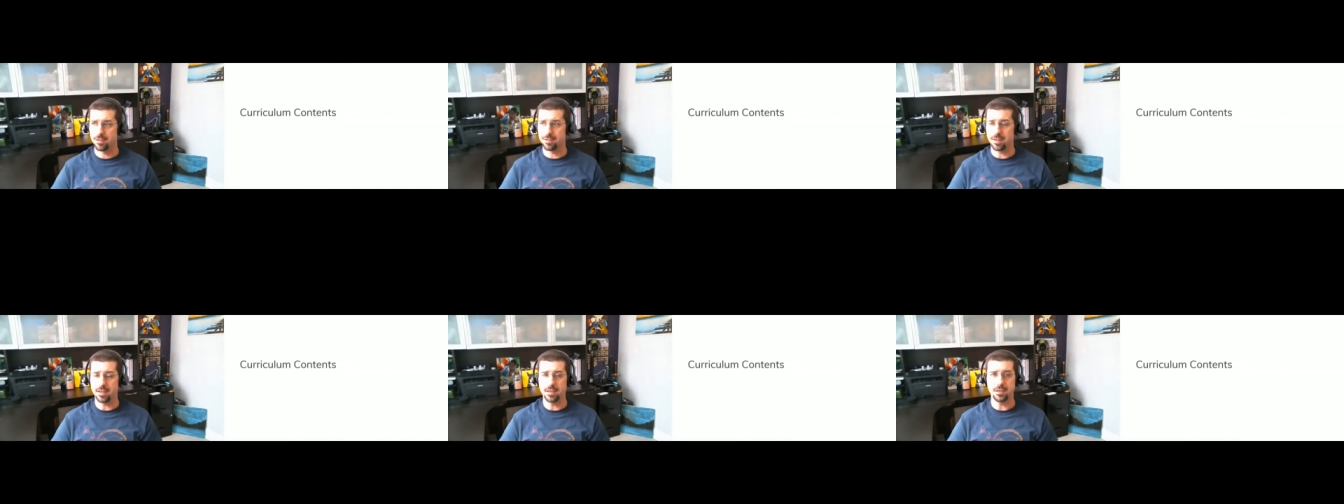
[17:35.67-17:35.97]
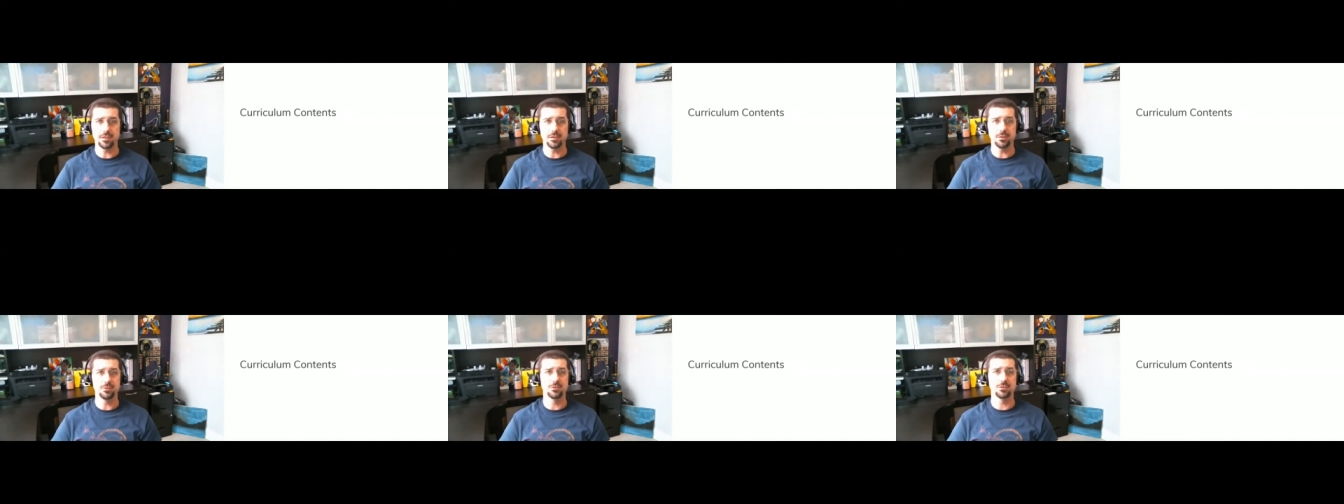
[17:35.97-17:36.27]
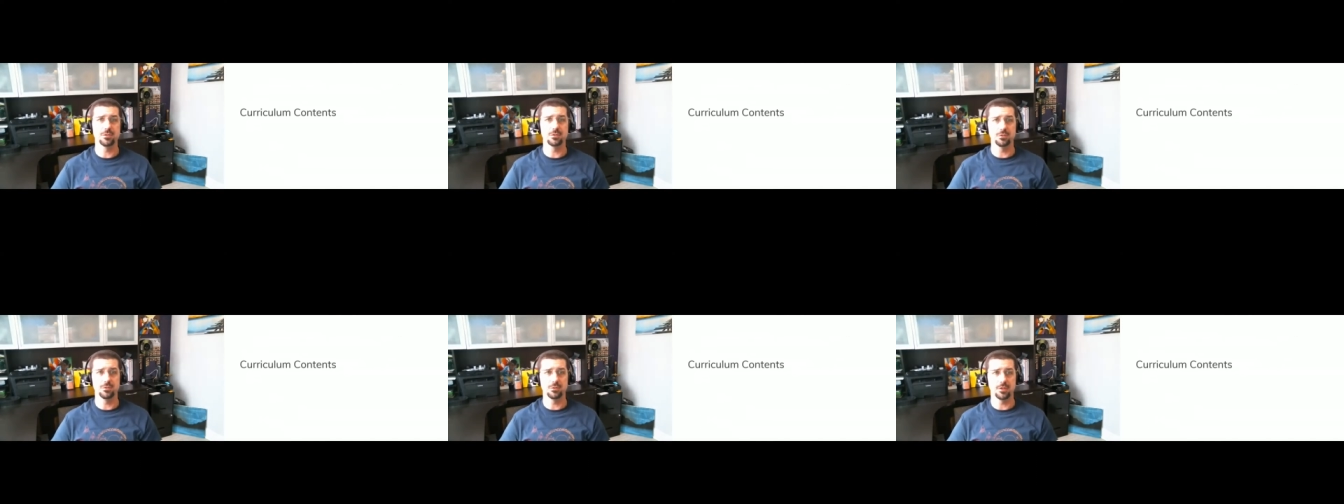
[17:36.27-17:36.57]
thank you
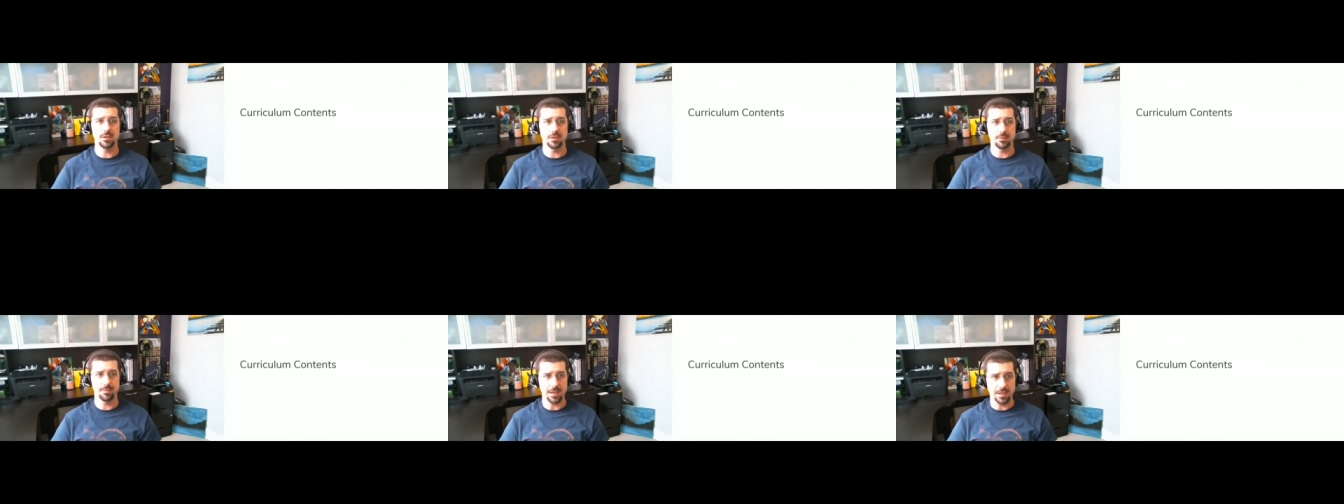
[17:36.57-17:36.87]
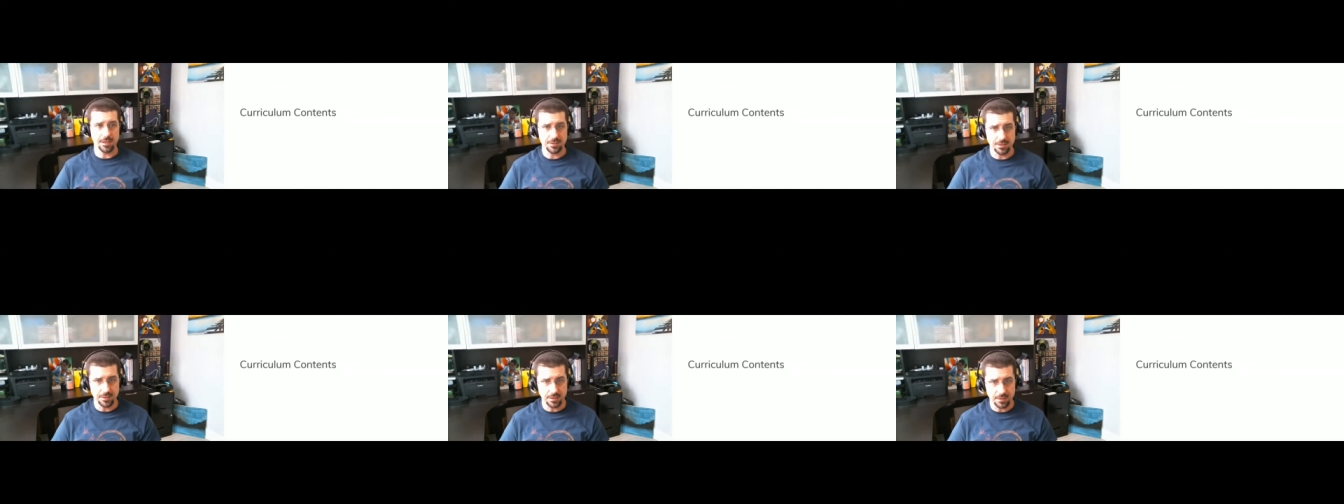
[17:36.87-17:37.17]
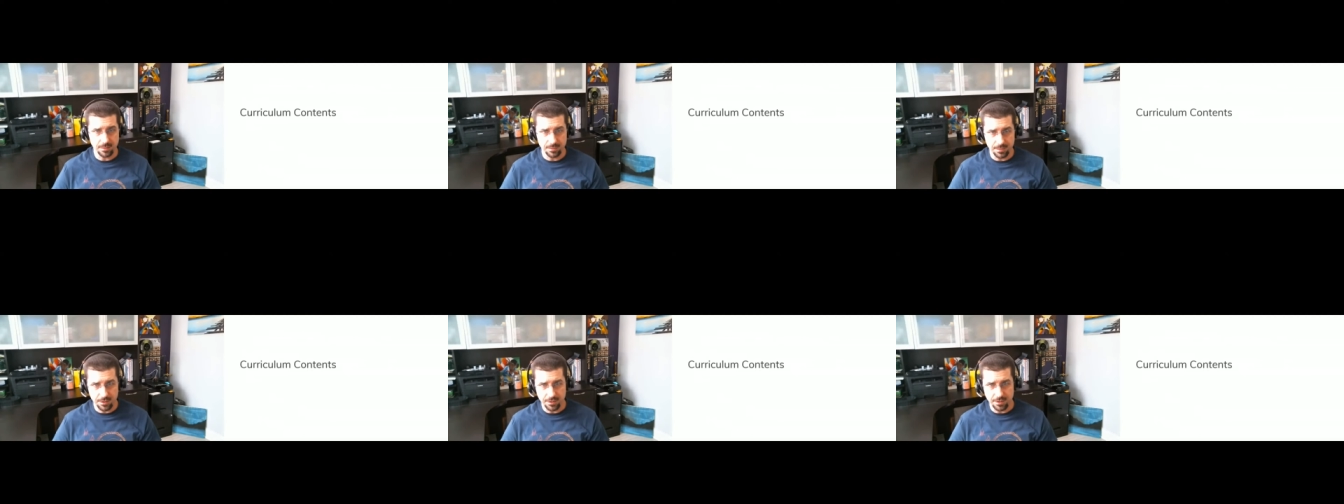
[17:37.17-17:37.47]
to the Apache
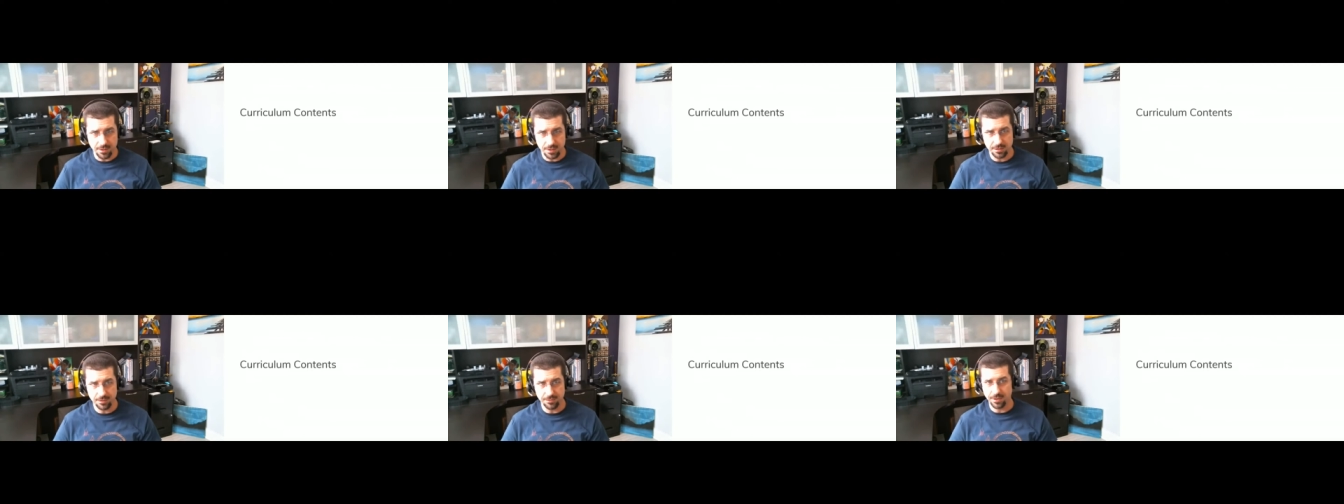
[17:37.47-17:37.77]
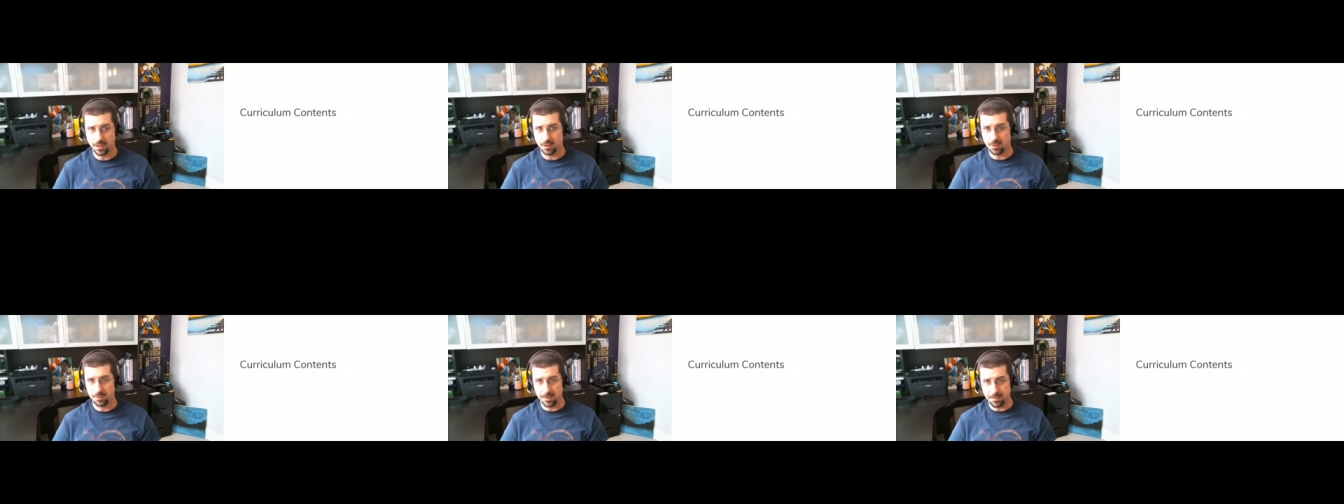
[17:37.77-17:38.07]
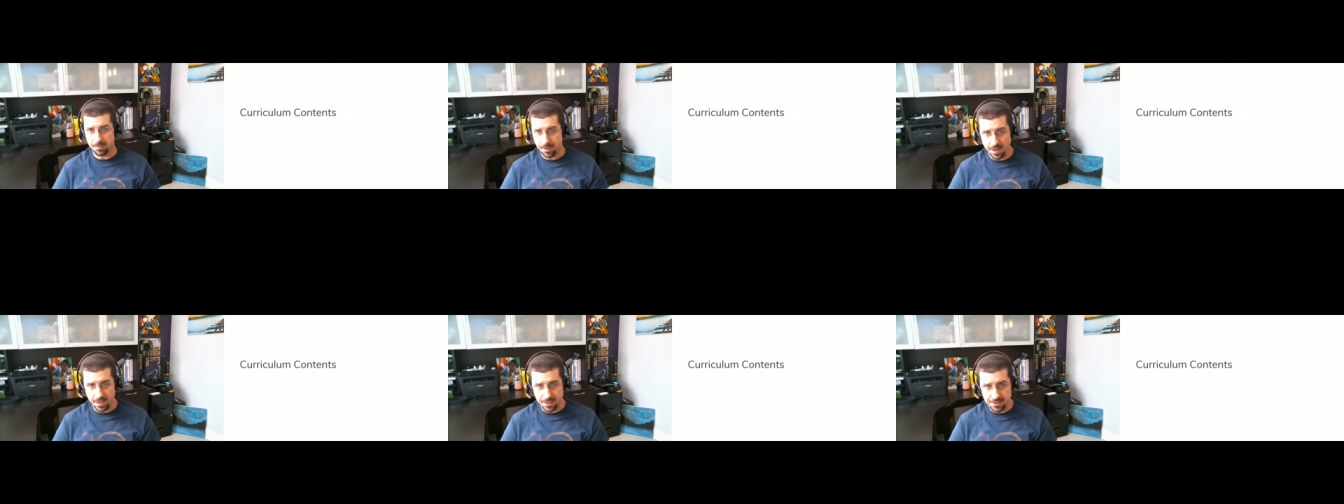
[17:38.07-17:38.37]
Community
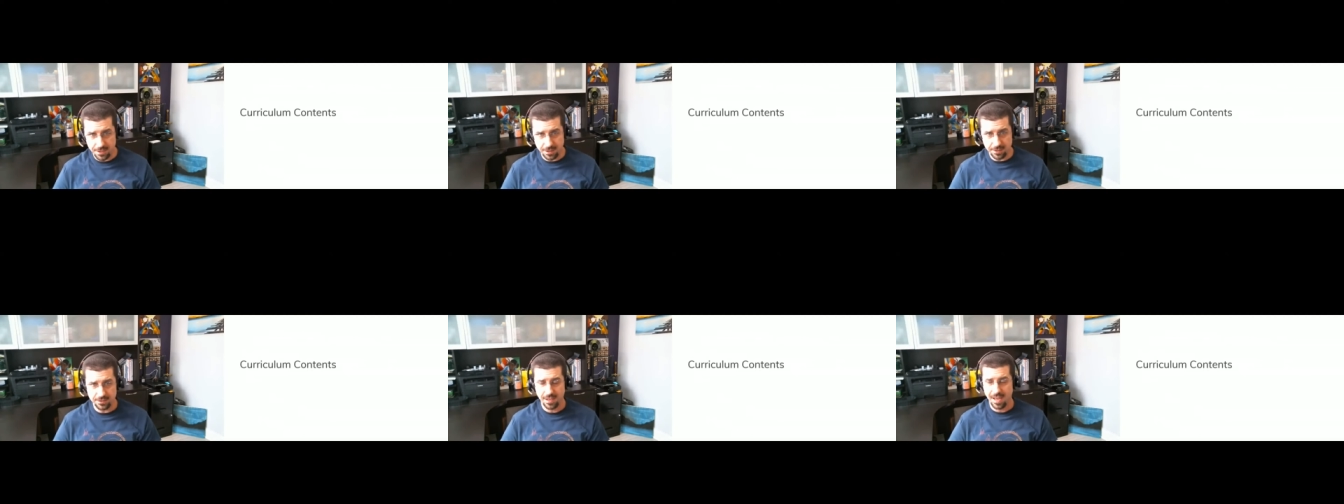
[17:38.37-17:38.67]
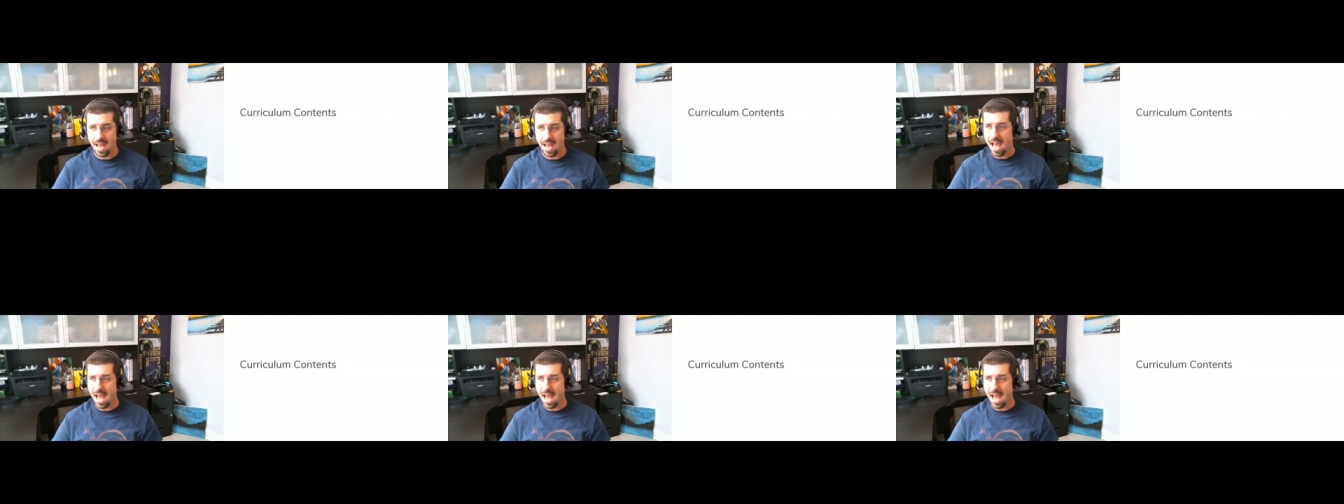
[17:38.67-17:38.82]
Development Project.